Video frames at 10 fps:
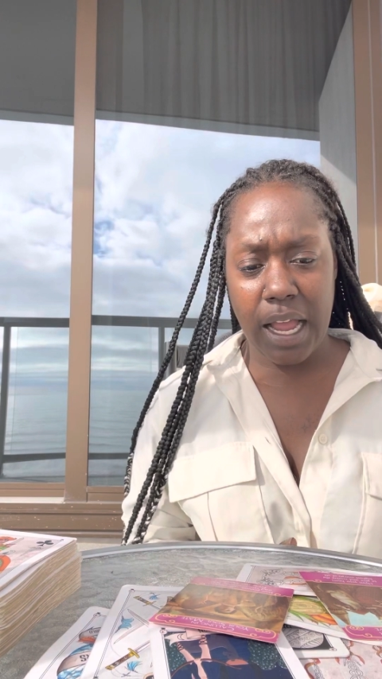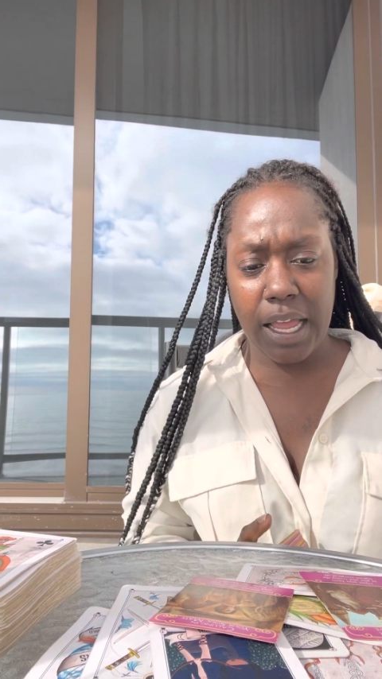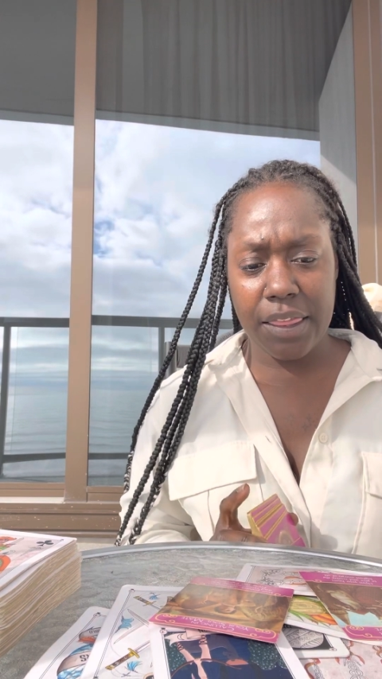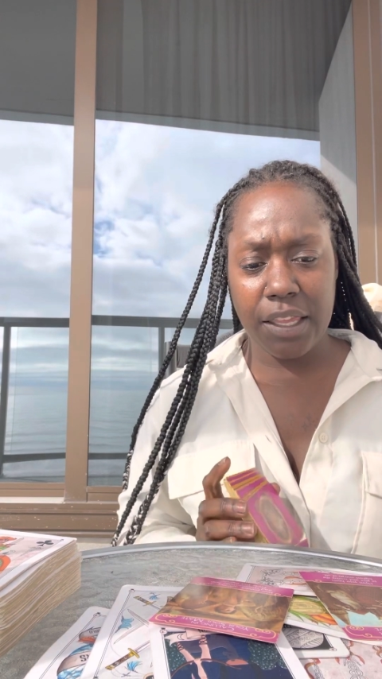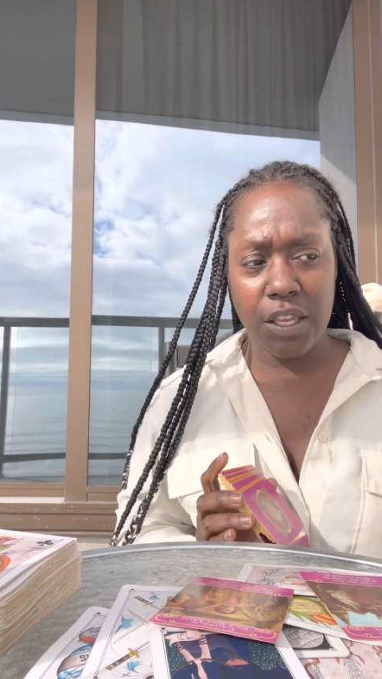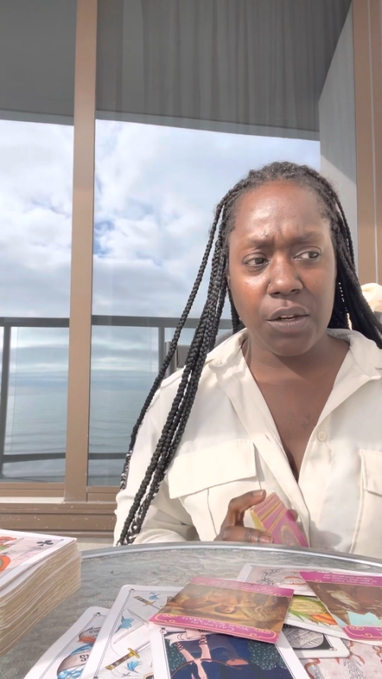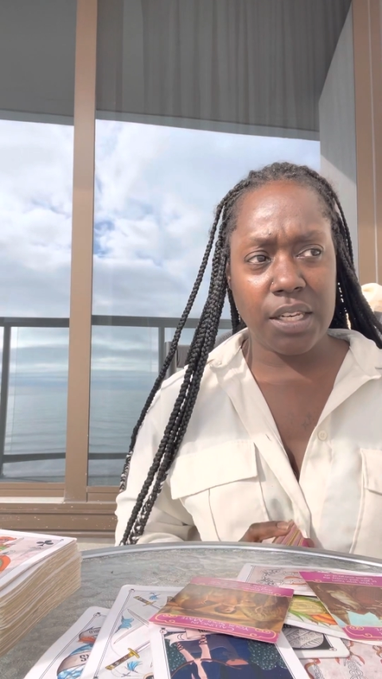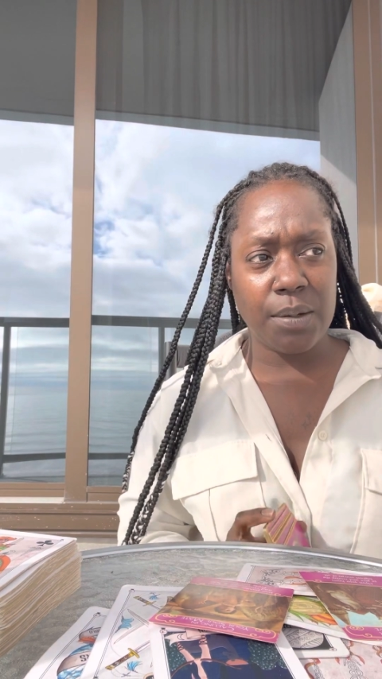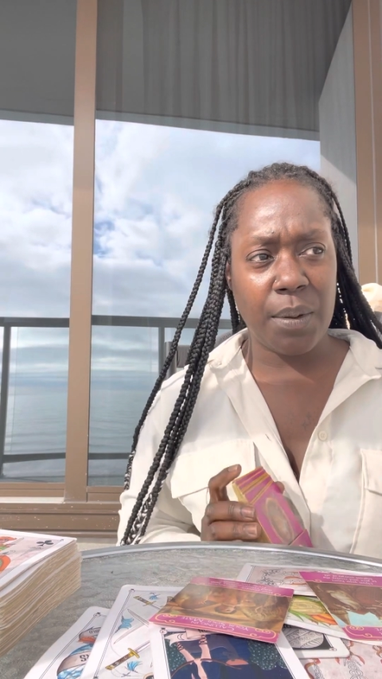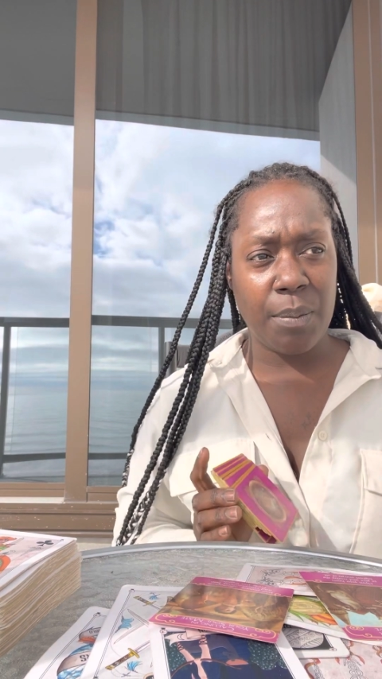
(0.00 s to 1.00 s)
I think you
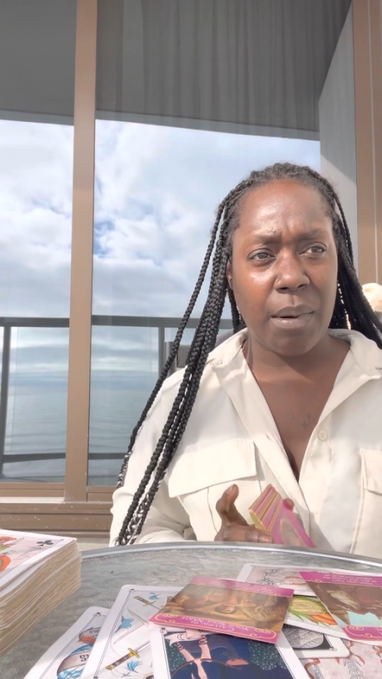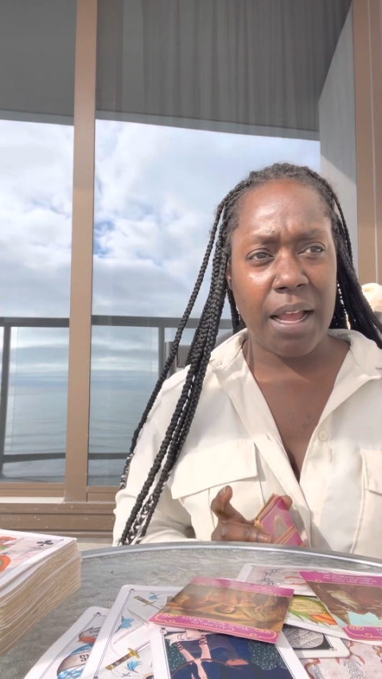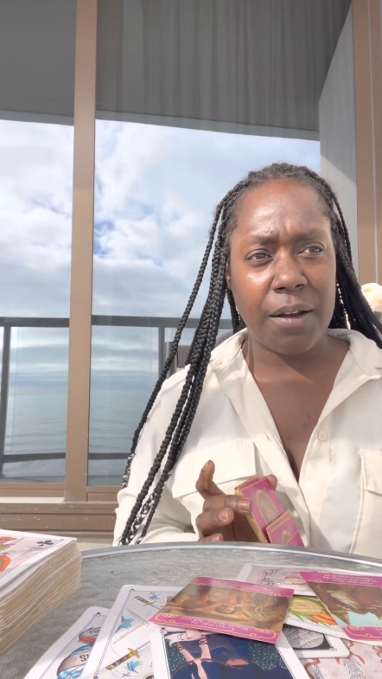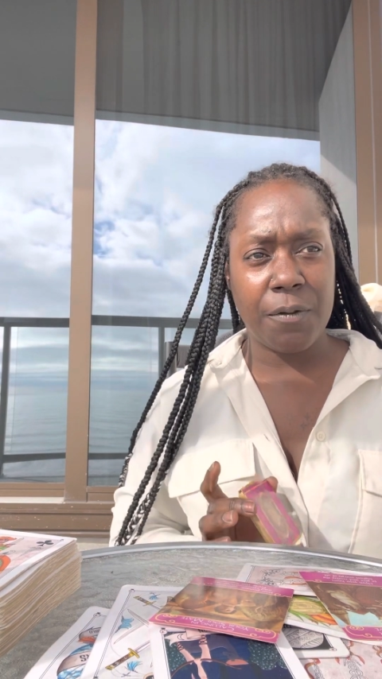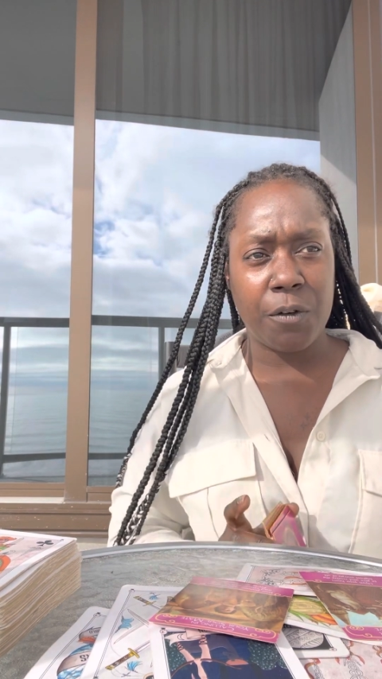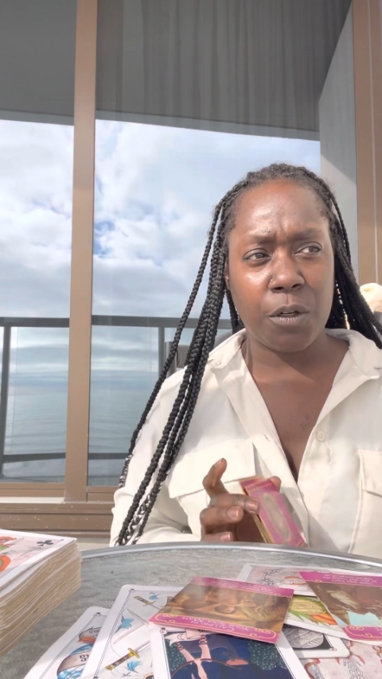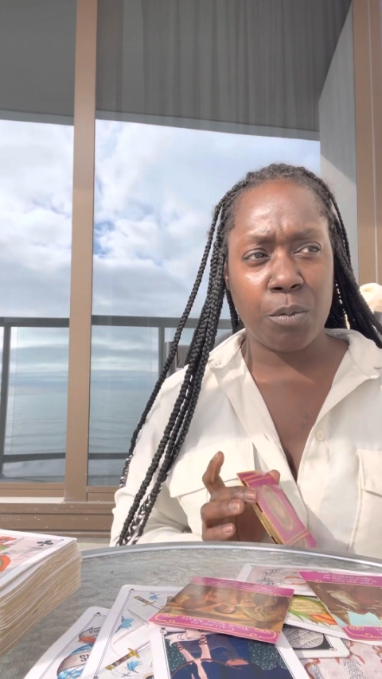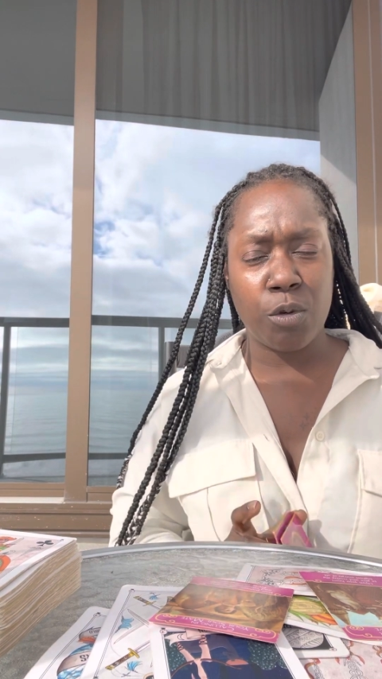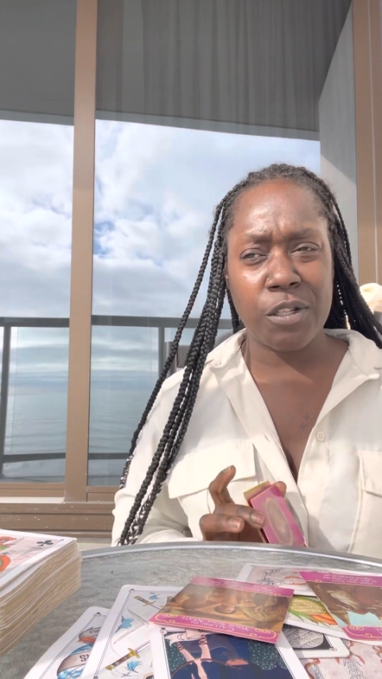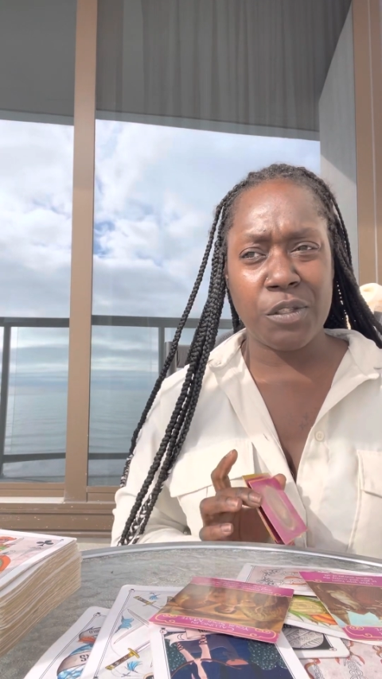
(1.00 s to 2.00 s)
need to be mindful,
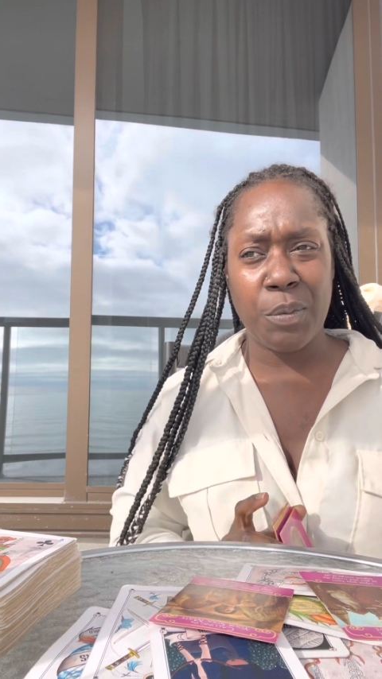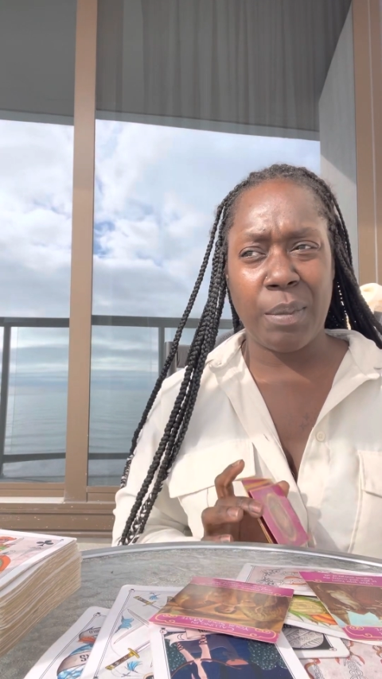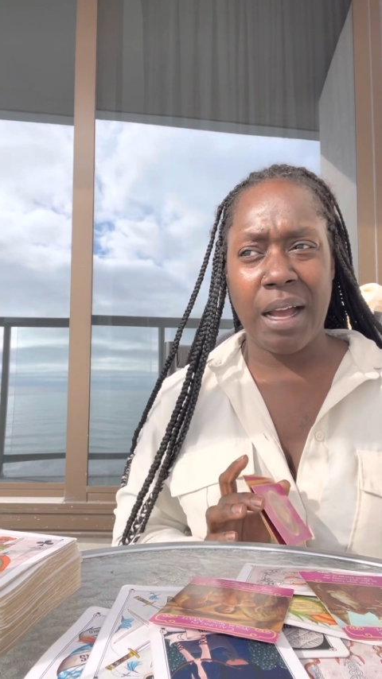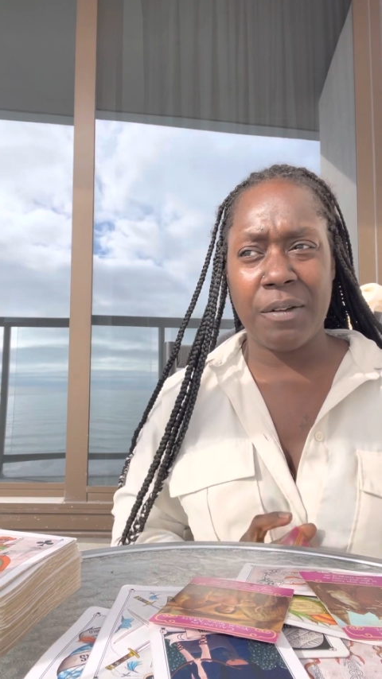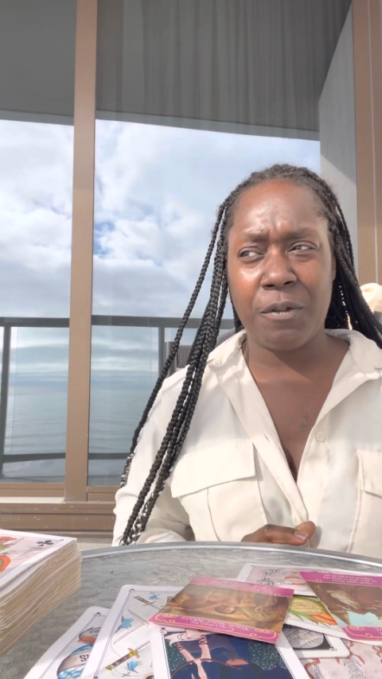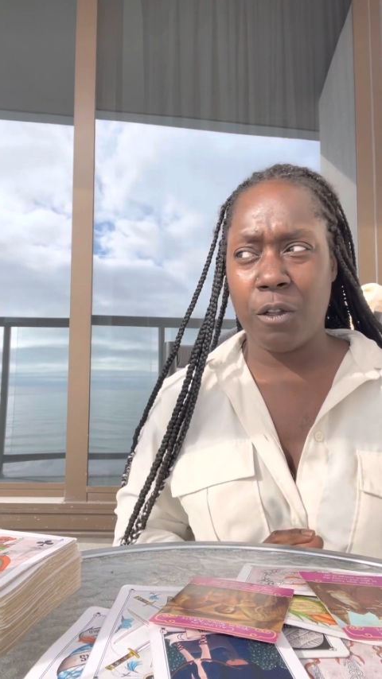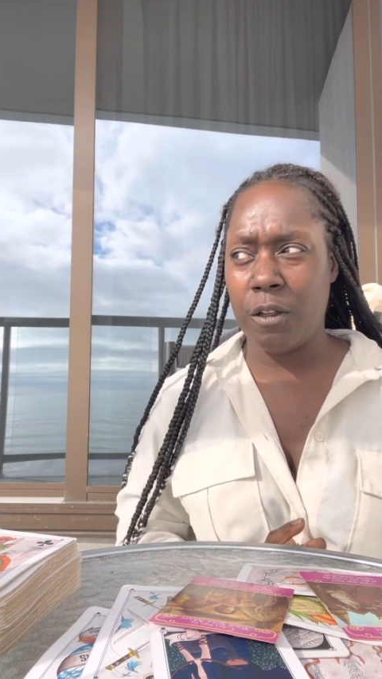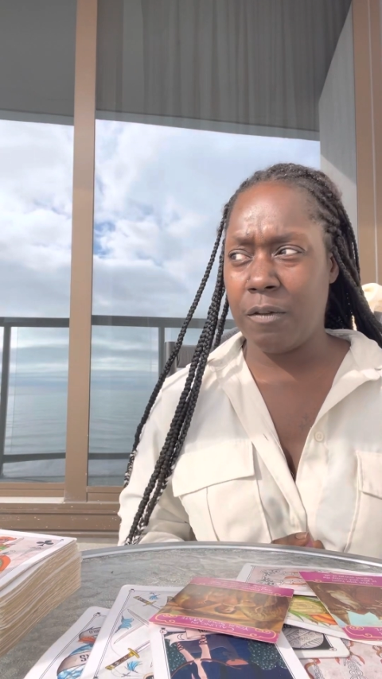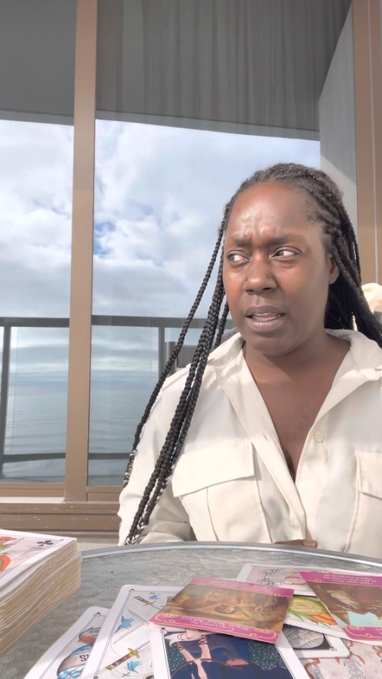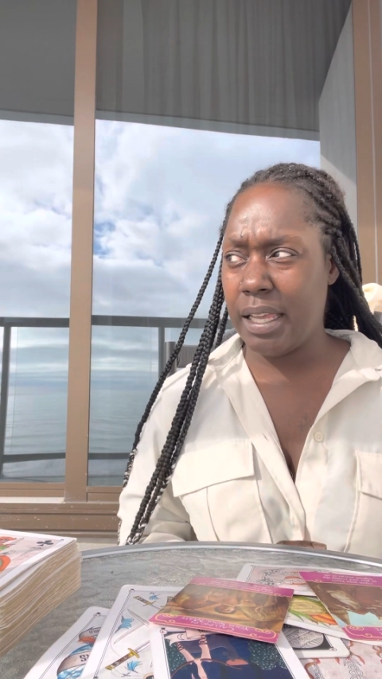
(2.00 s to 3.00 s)
more so mindful
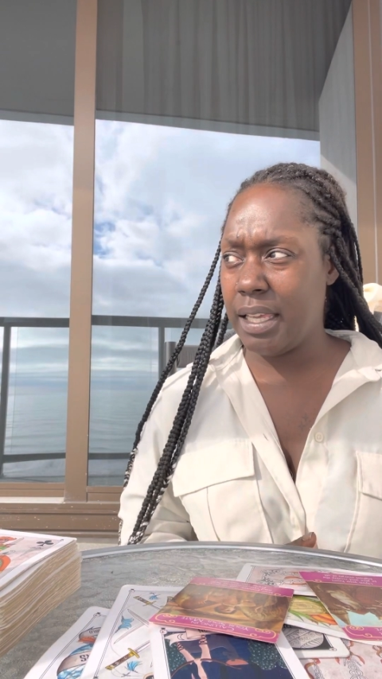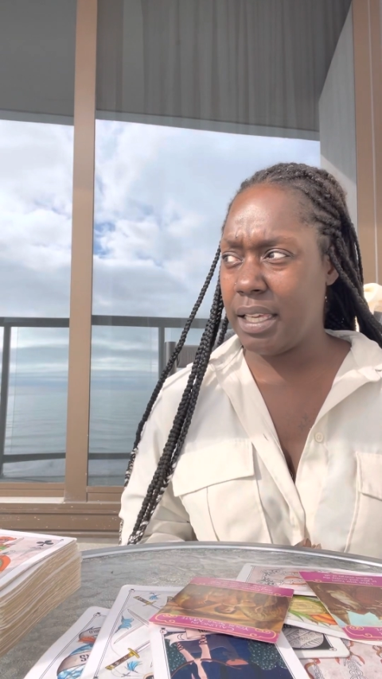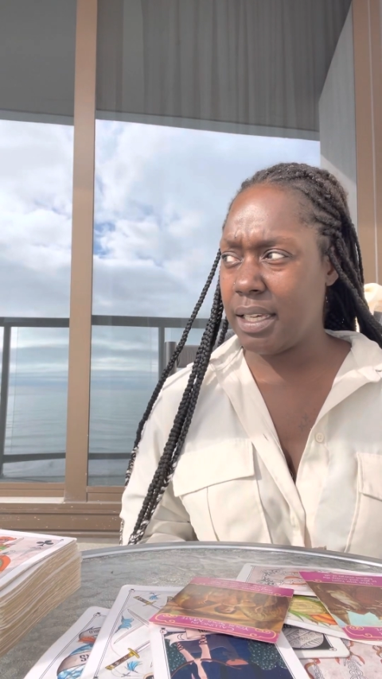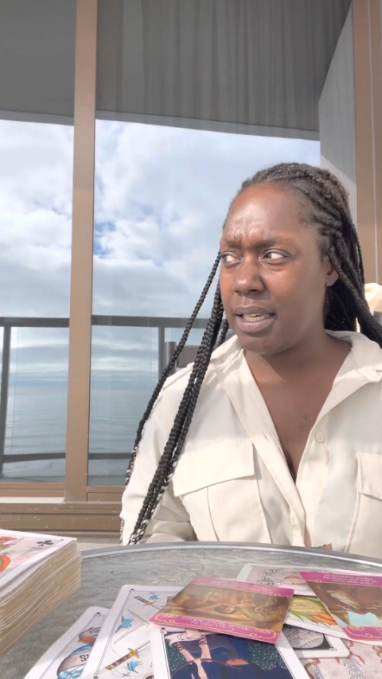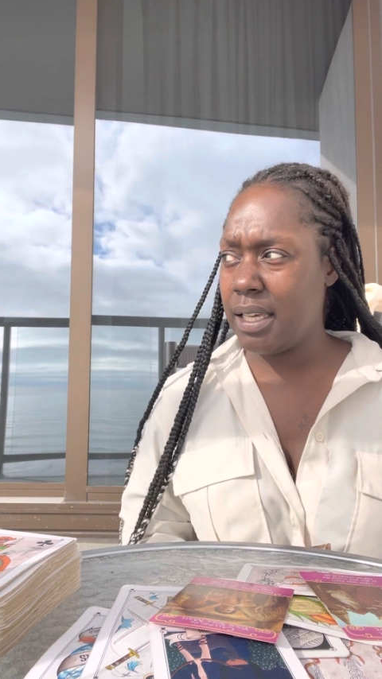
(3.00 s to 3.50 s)
of like